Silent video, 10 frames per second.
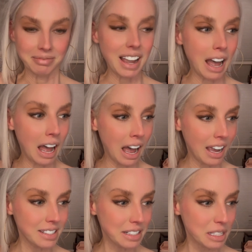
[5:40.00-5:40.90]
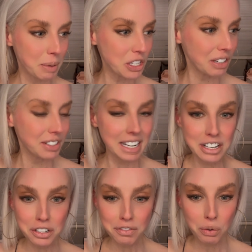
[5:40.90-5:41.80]
It says a special
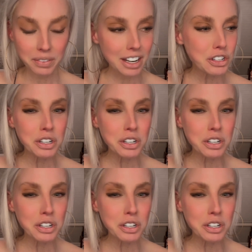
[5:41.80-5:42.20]
invitation for, that should